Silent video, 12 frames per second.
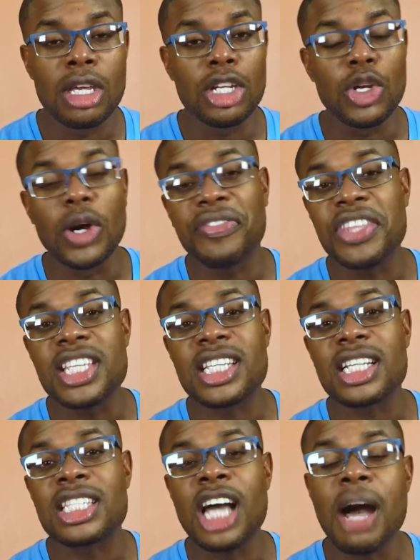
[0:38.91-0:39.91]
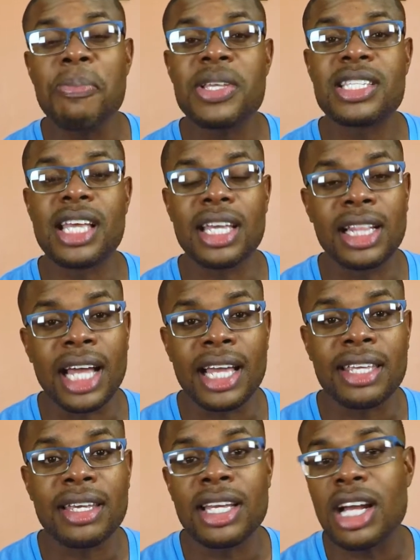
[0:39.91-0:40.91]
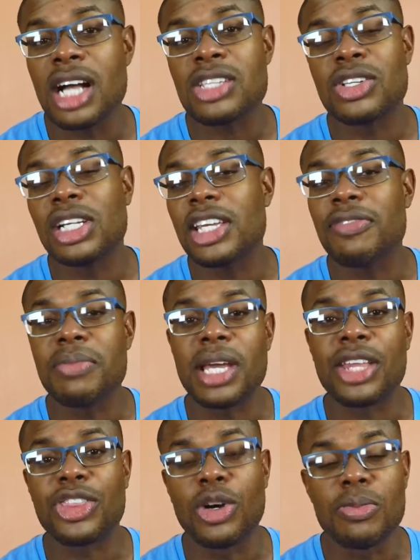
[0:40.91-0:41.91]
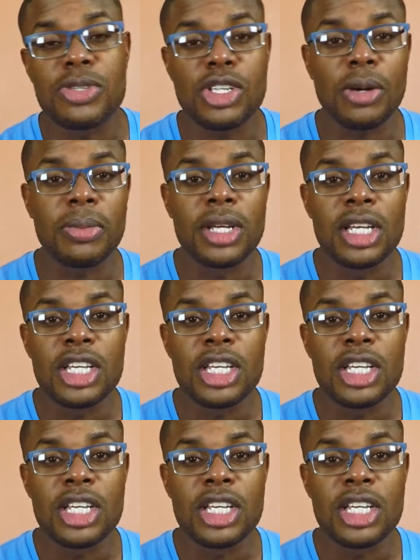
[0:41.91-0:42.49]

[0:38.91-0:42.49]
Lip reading: Now, if these are topics that you like, you can also leave me a thumbs up